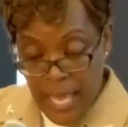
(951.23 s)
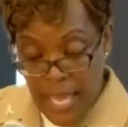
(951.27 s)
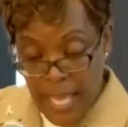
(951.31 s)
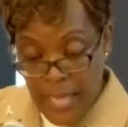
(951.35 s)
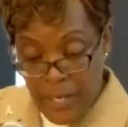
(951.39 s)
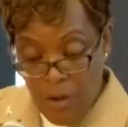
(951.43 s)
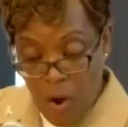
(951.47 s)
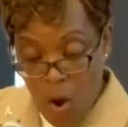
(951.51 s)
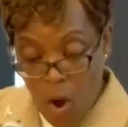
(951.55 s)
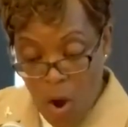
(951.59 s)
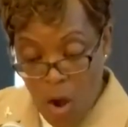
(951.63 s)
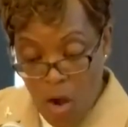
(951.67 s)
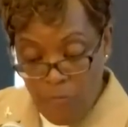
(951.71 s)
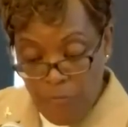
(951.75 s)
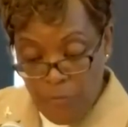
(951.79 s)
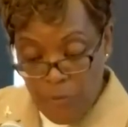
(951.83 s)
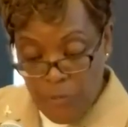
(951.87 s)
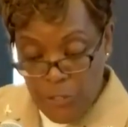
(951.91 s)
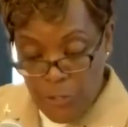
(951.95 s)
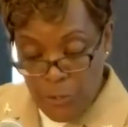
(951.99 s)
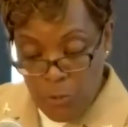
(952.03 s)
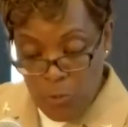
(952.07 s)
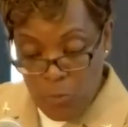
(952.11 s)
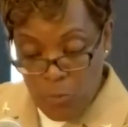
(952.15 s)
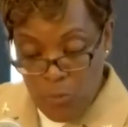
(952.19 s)
and offer
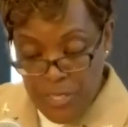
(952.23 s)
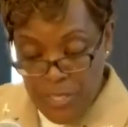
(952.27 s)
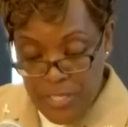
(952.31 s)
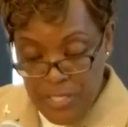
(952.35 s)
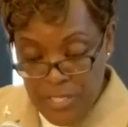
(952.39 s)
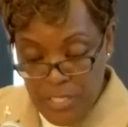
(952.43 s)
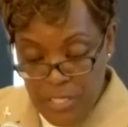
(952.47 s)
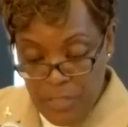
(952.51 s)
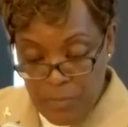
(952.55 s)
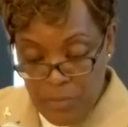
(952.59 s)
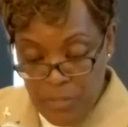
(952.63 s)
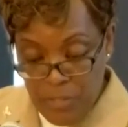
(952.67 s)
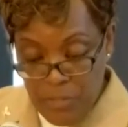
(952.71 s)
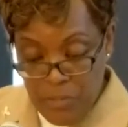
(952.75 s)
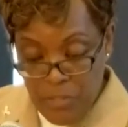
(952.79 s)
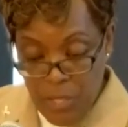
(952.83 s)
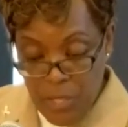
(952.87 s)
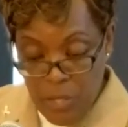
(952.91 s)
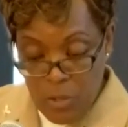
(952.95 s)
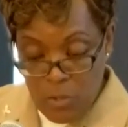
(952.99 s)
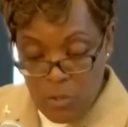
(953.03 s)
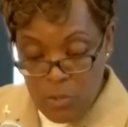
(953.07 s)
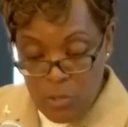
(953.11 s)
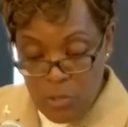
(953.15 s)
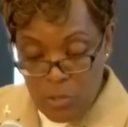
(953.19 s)
your wisdom to
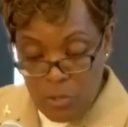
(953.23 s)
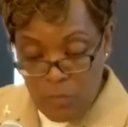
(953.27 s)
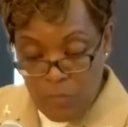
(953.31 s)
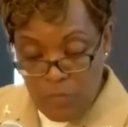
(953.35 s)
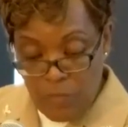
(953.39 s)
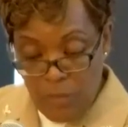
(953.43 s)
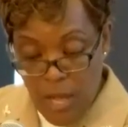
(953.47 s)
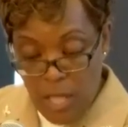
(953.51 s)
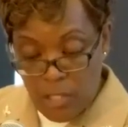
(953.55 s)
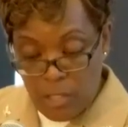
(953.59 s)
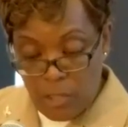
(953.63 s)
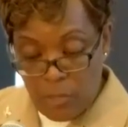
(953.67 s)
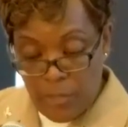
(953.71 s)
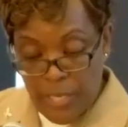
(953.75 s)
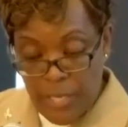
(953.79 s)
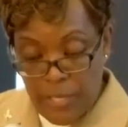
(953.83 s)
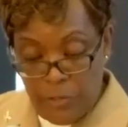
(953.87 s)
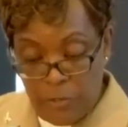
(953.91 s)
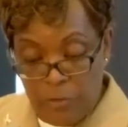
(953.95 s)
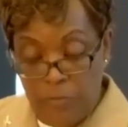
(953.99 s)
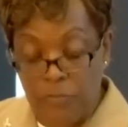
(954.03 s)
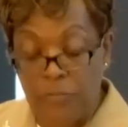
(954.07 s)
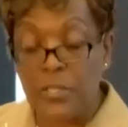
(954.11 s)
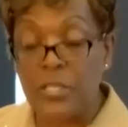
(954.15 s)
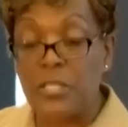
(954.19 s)
those who follow
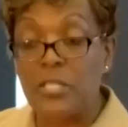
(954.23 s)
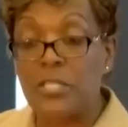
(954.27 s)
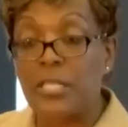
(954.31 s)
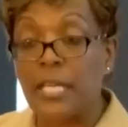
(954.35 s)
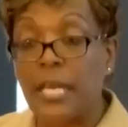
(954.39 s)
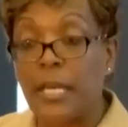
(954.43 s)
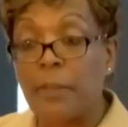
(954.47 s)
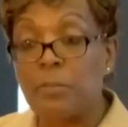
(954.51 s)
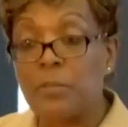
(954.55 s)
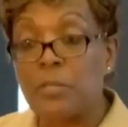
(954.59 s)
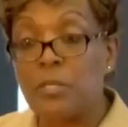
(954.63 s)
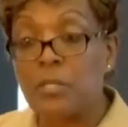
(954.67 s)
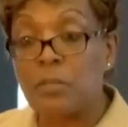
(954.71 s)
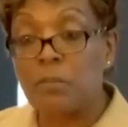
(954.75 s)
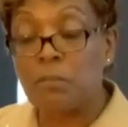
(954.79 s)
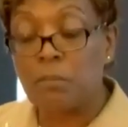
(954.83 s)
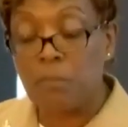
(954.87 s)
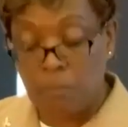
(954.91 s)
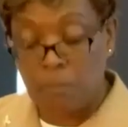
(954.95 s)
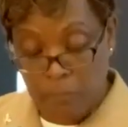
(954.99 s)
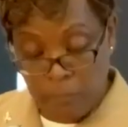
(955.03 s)
in your footsteps.